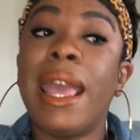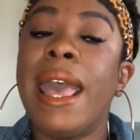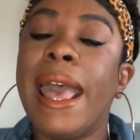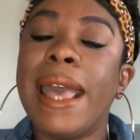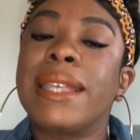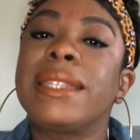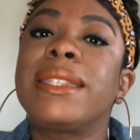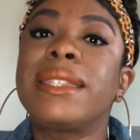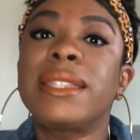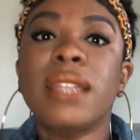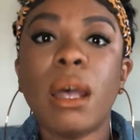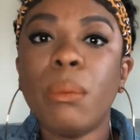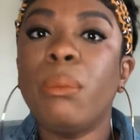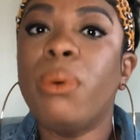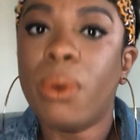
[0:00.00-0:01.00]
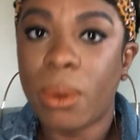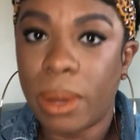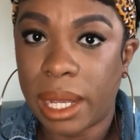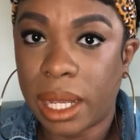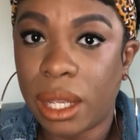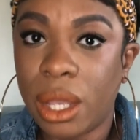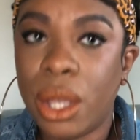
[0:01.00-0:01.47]
At some
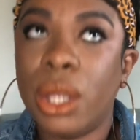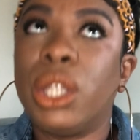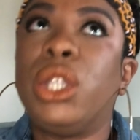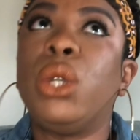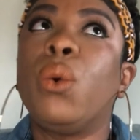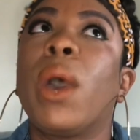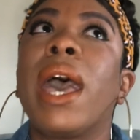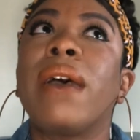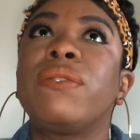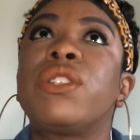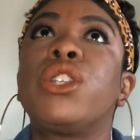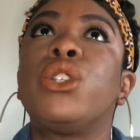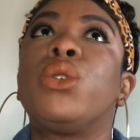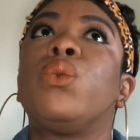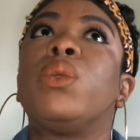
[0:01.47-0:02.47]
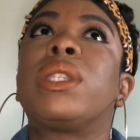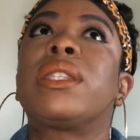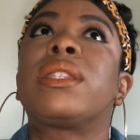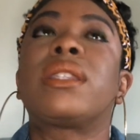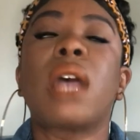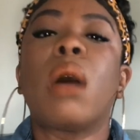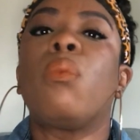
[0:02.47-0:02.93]
point, you have to do
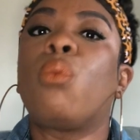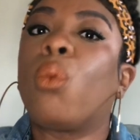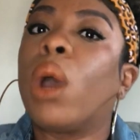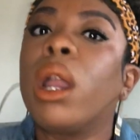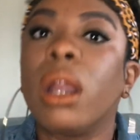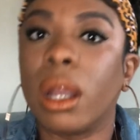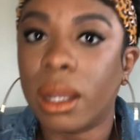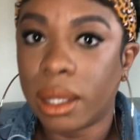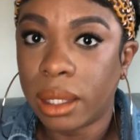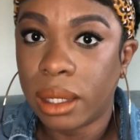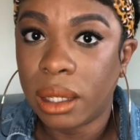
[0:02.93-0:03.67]
some work.